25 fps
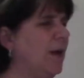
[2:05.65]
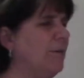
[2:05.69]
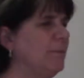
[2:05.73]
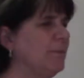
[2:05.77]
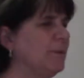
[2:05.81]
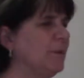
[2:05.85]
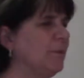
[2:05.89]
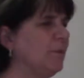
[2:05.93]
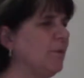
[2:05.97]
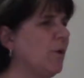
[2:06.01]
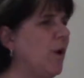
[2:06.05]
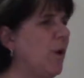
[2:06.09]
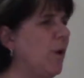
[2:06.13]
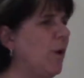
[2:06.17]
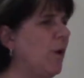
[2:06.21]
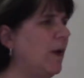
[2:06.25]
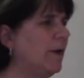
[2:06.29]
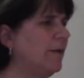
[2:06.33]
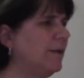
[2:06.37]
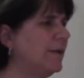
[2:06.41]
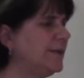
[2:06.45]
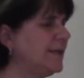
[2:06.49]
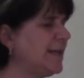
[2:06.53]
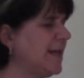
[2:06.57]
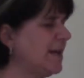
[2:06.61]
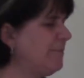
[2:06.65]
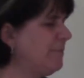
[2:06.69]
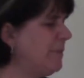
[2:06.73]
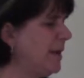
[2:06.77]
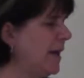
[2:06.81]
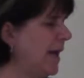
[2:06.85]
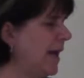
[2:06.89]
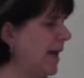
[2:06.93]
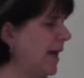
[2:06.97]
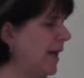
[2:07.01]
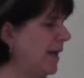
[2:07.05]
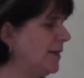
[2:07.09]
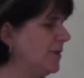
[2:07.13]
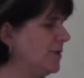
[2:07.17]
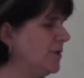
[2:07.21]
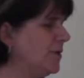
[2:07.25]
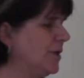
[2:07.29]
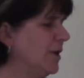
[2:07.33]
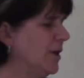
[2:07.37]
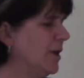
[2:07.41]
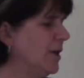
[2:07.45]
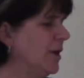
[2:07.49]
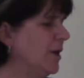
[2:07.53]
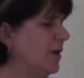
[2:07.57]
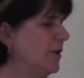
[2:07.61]
So we're all on the same page.
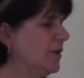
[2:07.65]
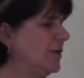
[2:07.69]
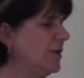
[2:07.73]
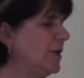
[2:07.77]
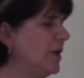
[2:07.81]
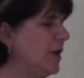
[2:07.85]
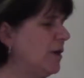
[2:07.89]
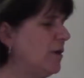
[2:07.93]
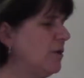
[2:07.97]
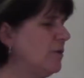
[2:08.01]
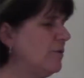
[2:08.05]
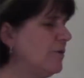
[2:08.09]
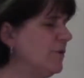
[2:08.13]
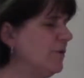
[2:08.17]
So